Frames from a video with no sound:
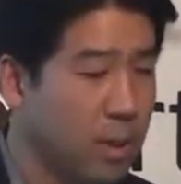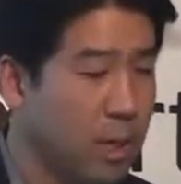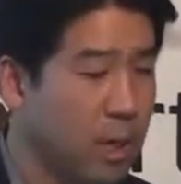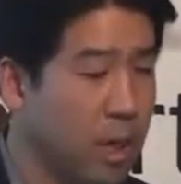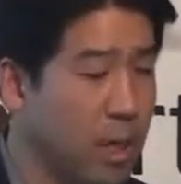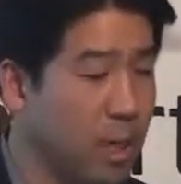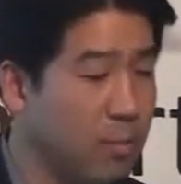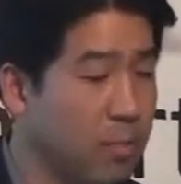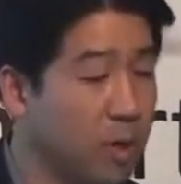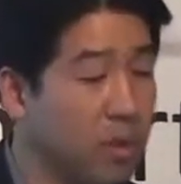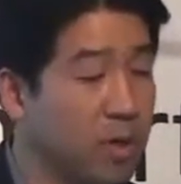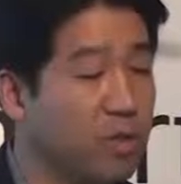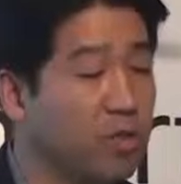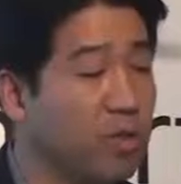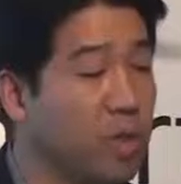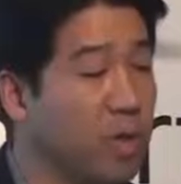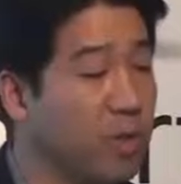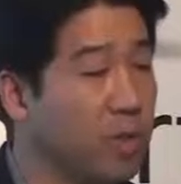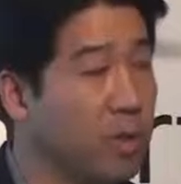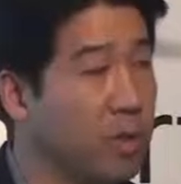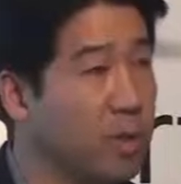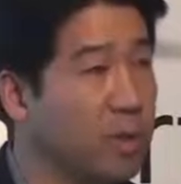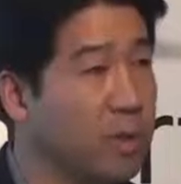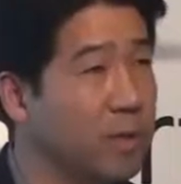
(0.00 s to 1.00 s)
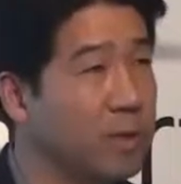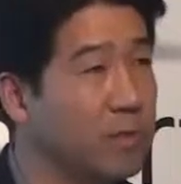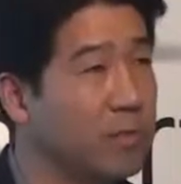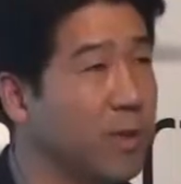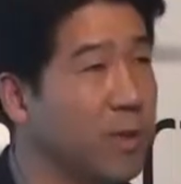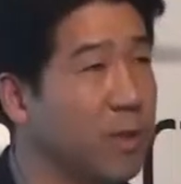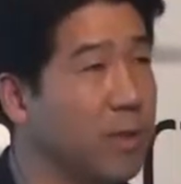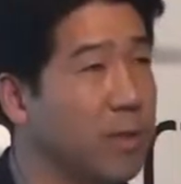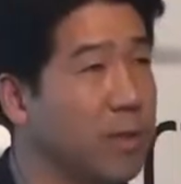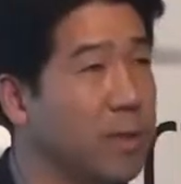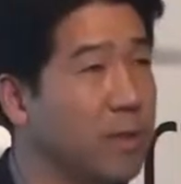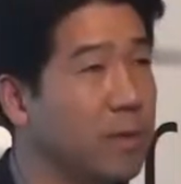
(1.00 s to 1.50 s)
Uh, but in general, it is
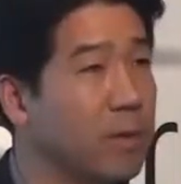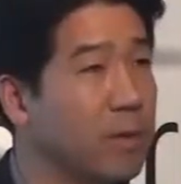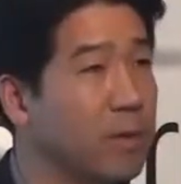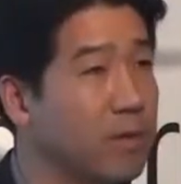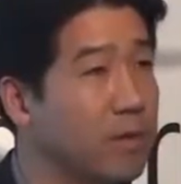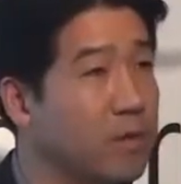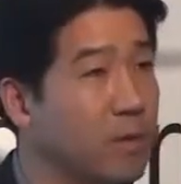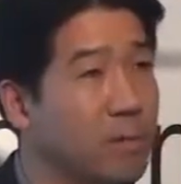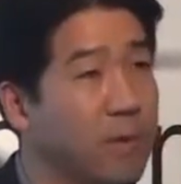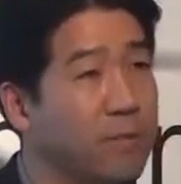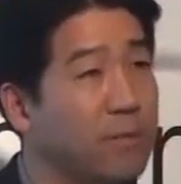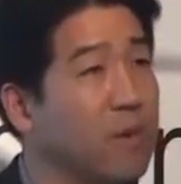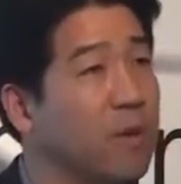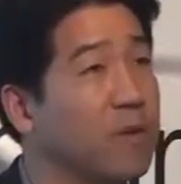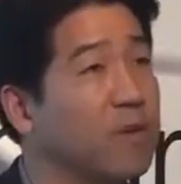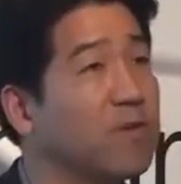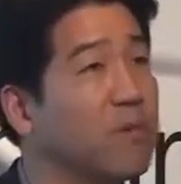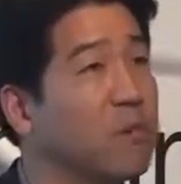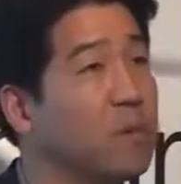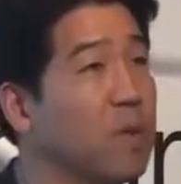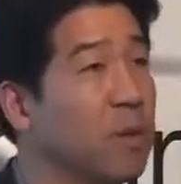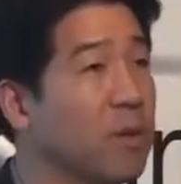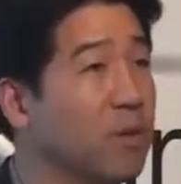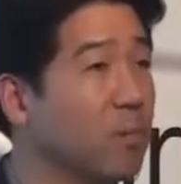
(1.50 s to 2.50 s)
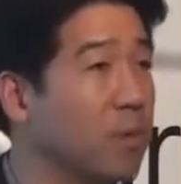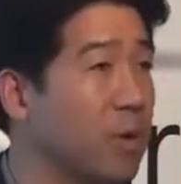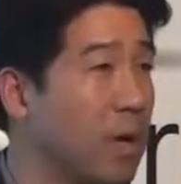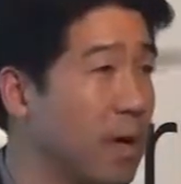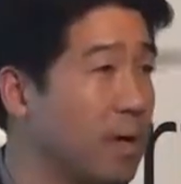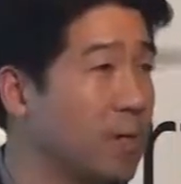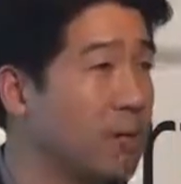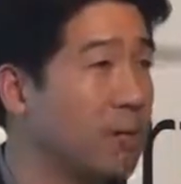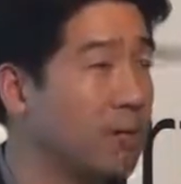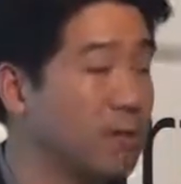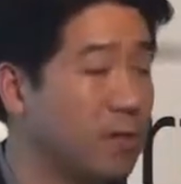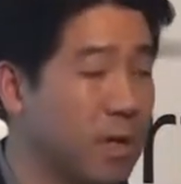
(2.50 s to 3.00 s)
very, it should be a very familiar
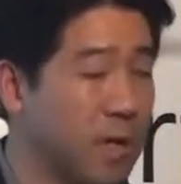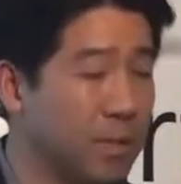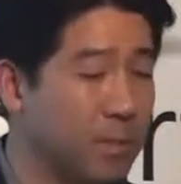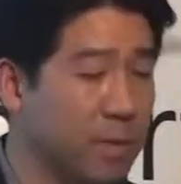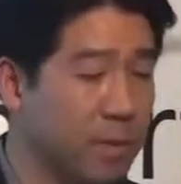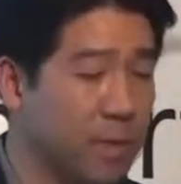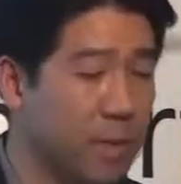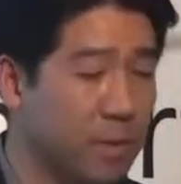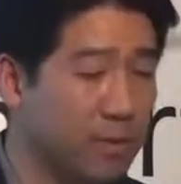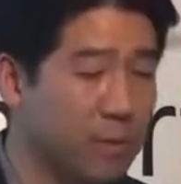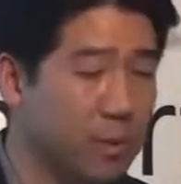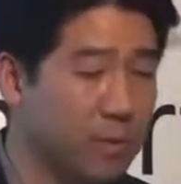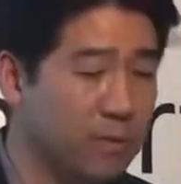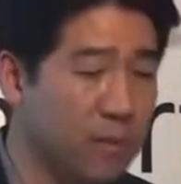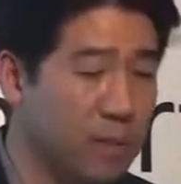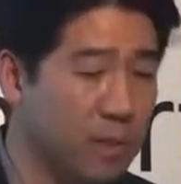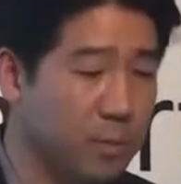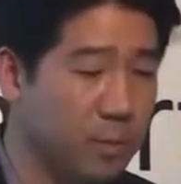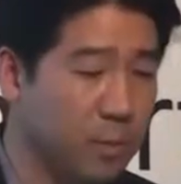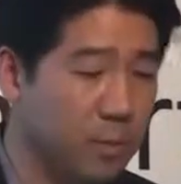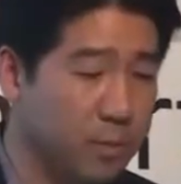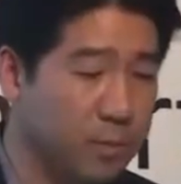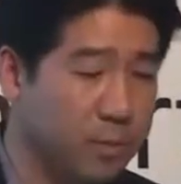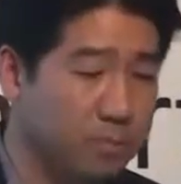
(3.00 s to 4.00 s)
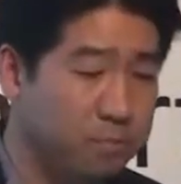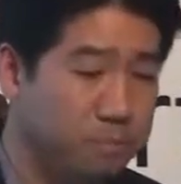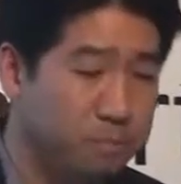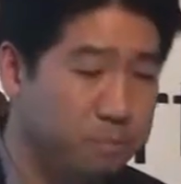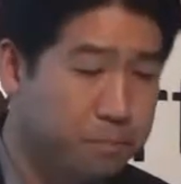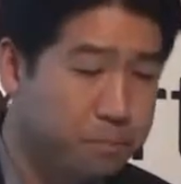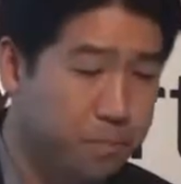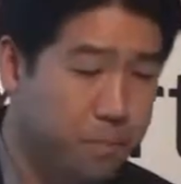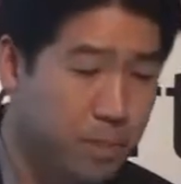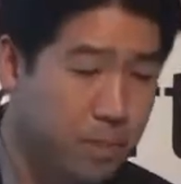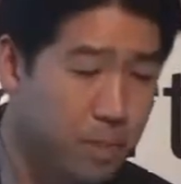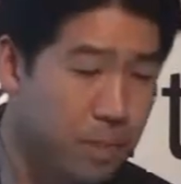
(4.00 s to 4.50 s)
process to application developers.
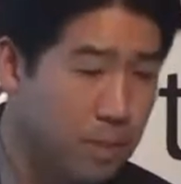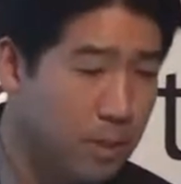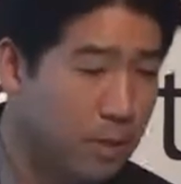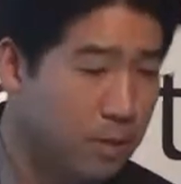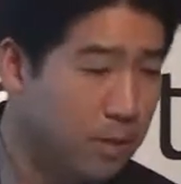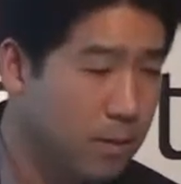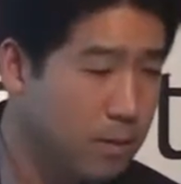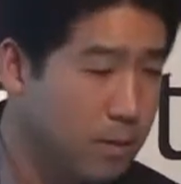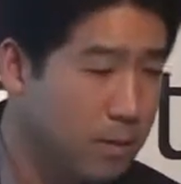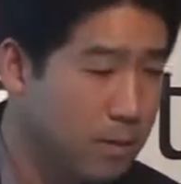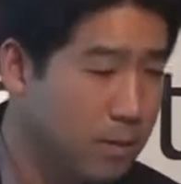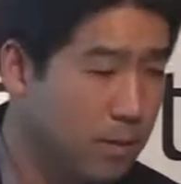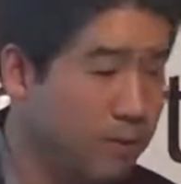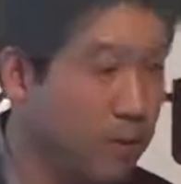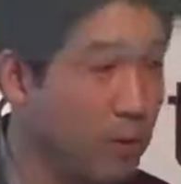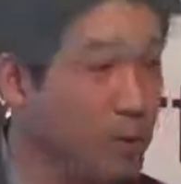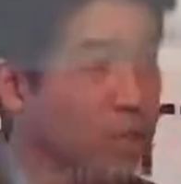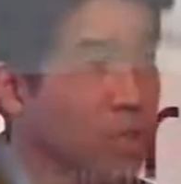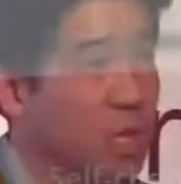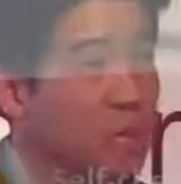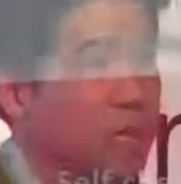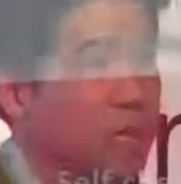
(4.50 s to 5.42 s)
The first